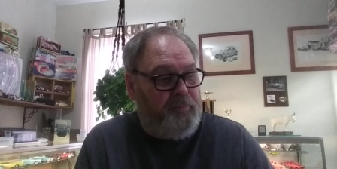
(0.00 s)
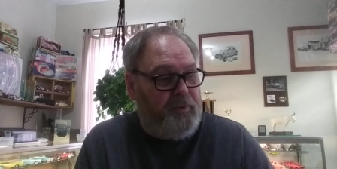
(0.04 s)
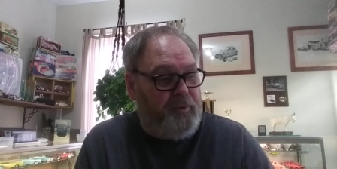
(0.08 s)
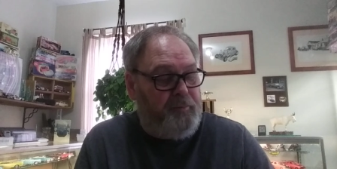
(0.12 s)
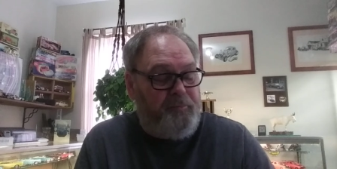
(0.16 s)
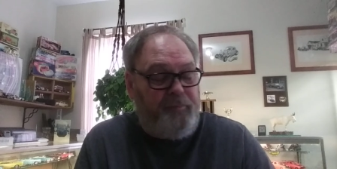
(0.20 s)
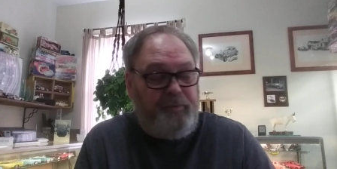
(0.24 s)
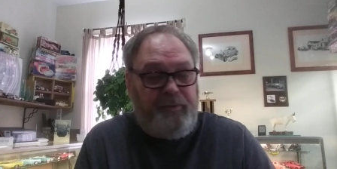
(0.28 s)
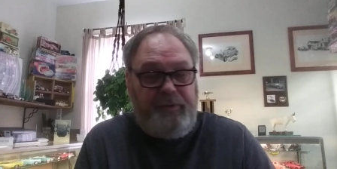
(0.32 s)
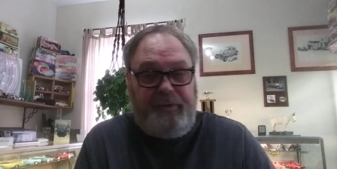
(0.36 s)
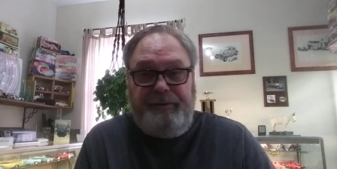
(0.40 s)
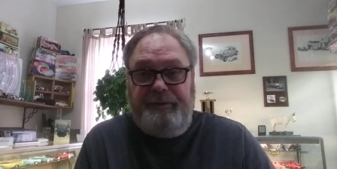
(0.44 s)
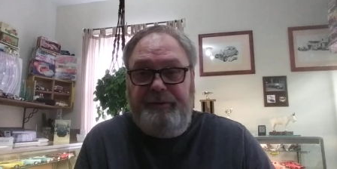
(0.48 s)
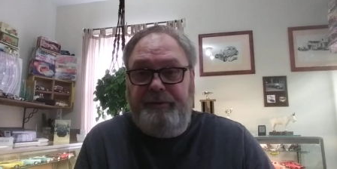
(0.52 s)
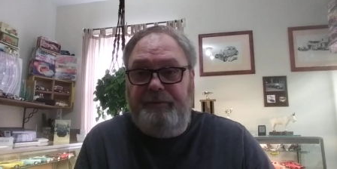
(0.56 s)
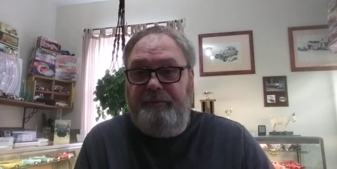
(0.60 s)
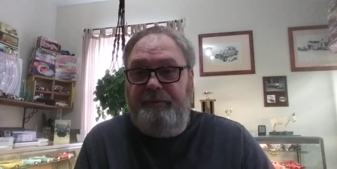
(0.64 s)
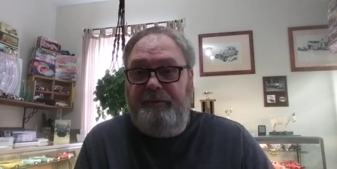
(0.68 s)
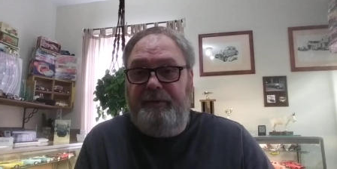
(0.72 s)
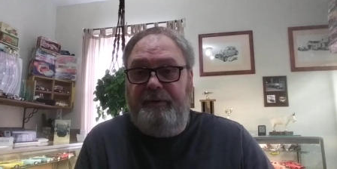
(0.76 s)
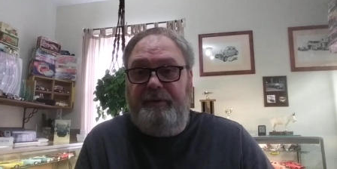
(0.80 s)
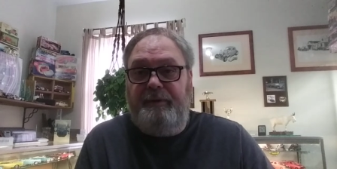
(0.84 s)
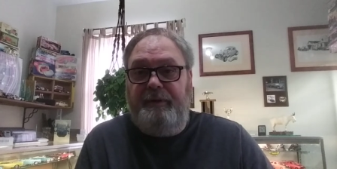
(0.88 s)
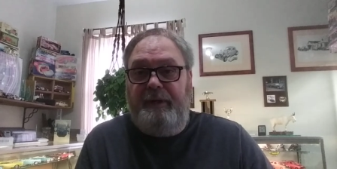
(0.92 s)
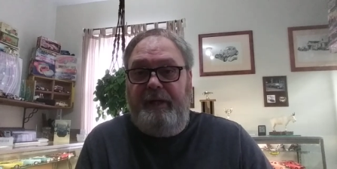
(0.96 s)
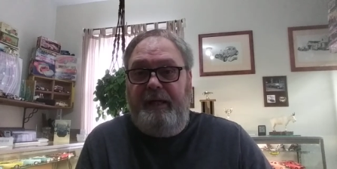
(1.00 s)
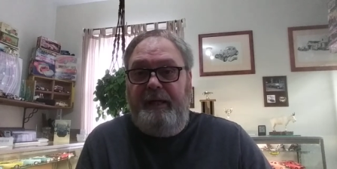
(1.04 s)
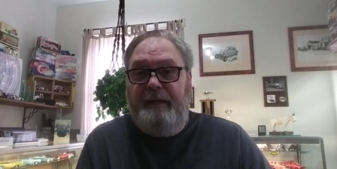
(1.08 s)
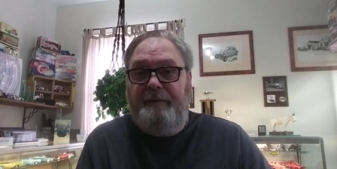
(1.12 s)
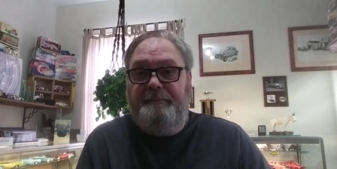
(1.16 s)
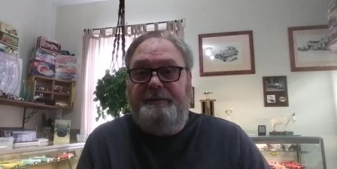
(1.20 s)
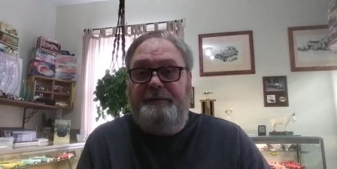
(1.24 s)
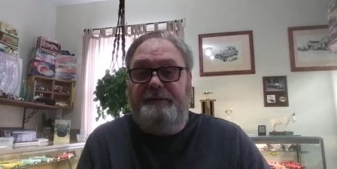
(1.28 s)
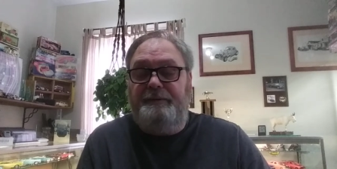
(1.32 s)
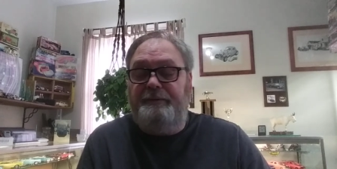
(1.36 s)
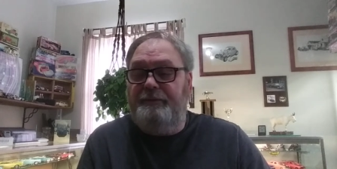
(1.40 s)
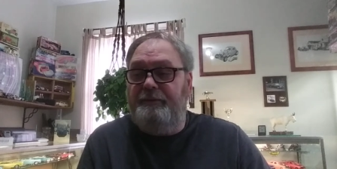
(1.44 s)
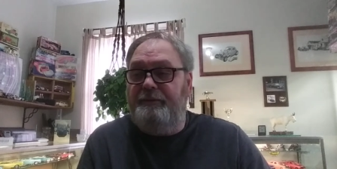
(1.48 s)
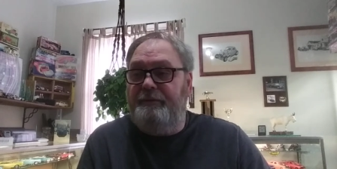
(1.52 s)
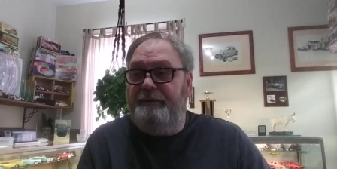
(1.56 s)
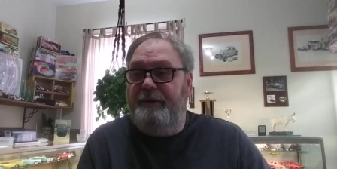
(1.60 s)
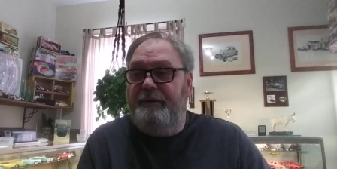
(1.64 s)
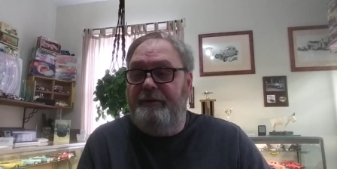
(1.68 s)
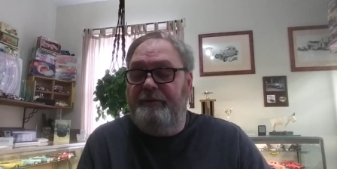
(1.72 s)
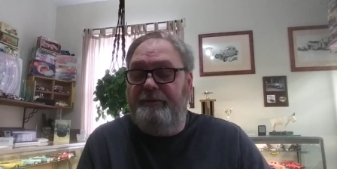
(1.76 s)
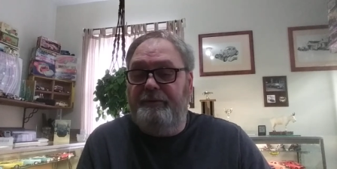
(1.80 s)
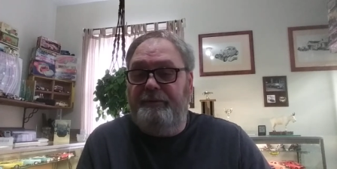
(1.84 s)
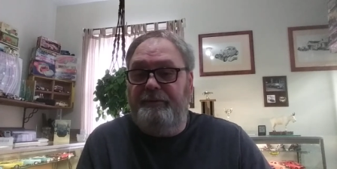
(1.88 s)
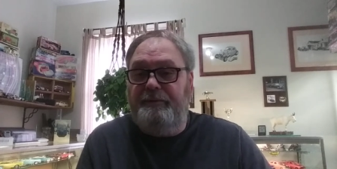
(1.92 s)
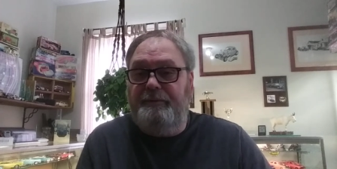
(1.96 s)
blood pressure went absolutely
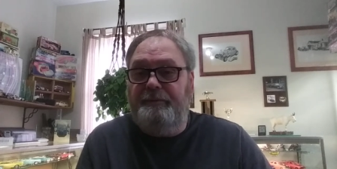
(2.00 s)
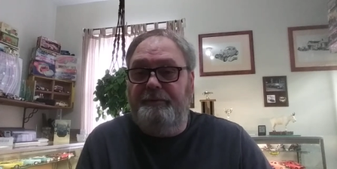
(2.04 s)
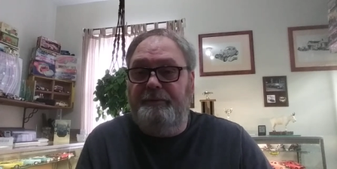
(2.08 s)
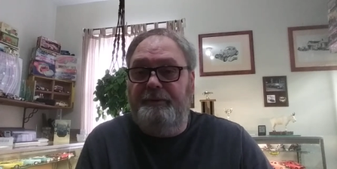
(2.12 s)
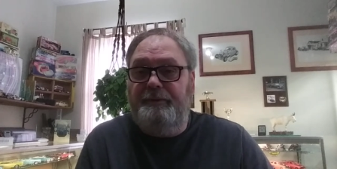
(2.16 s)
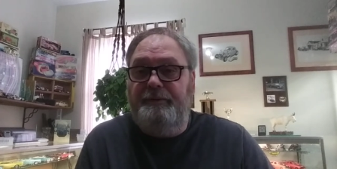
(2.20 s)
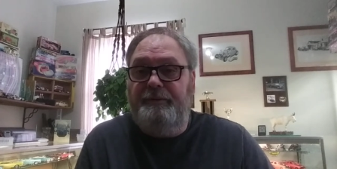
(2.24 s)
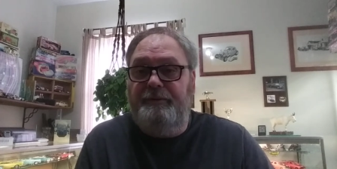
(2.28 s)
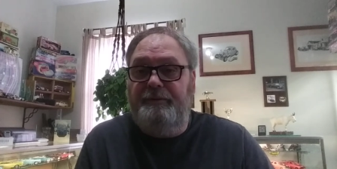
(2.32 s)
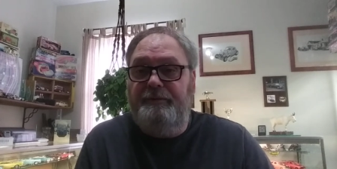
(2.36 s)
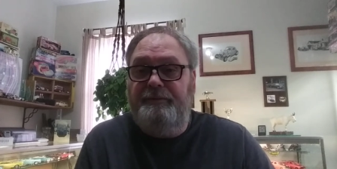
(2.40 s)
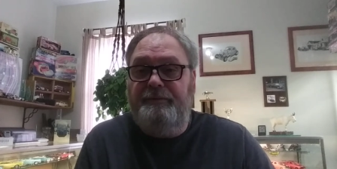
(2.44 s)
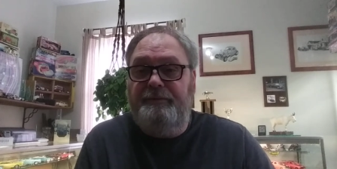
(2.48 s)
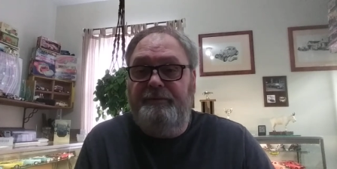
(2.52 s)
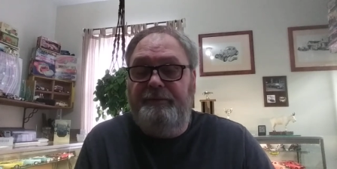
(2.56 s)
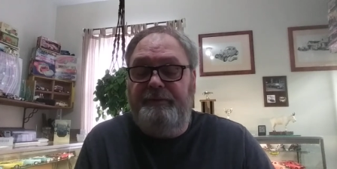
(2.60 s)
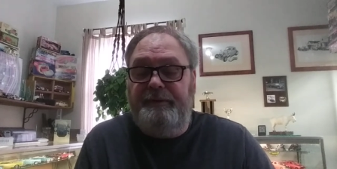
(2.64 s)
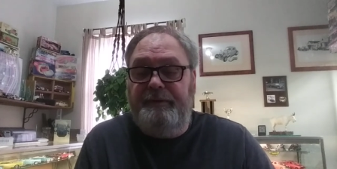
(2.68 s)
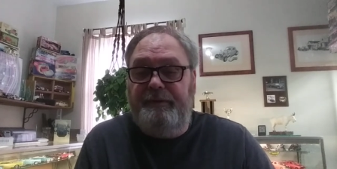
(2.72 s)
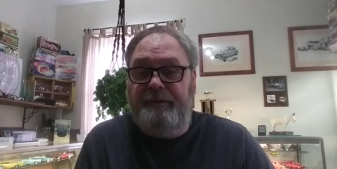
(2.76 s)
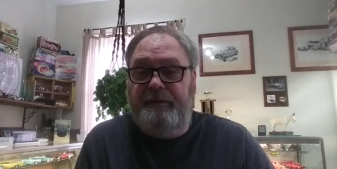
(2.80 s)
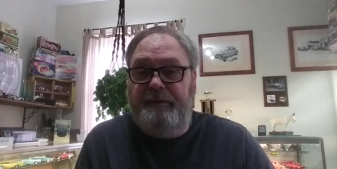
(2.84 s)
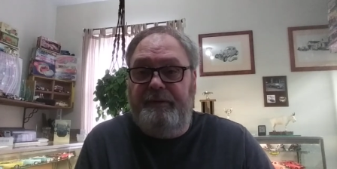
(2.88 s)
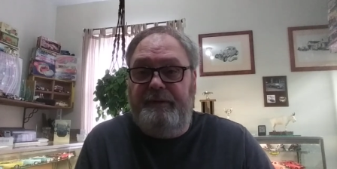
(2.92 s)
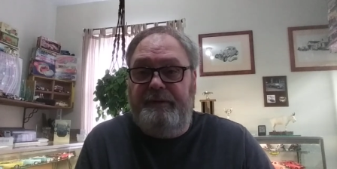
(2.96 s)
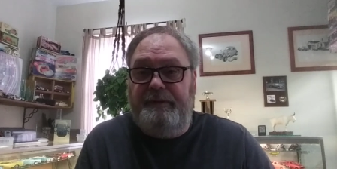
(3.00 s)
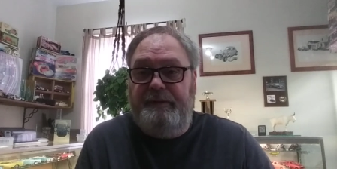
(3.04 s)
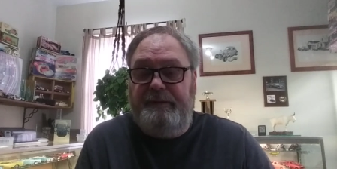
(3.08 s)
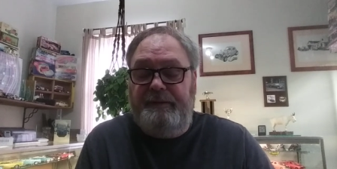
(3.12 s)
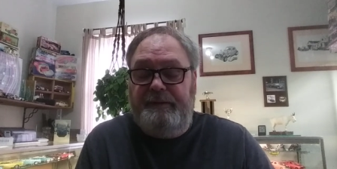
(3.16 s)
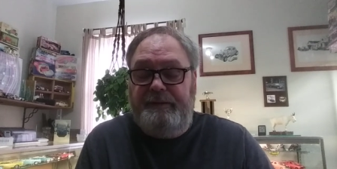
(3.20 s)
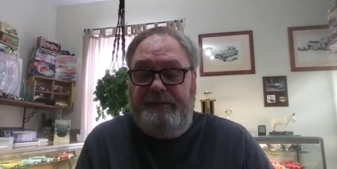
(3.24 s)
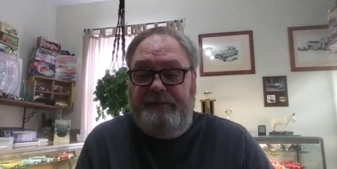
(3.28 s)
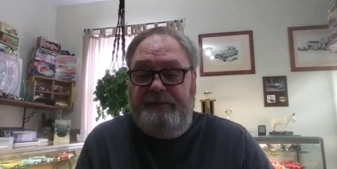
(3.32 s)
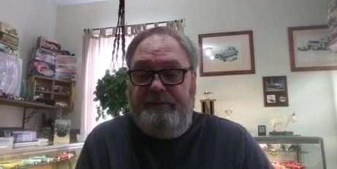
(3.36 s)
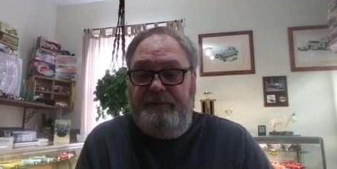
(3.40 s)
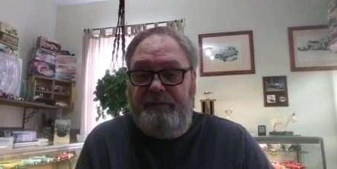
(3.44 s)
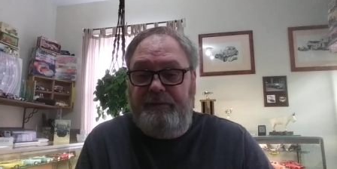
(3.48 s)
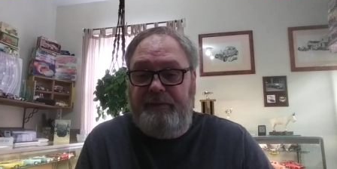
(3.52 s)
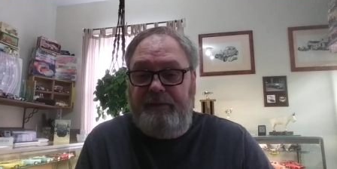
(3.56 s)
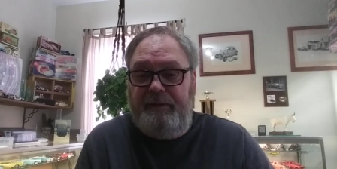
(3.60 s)
through the roof during this,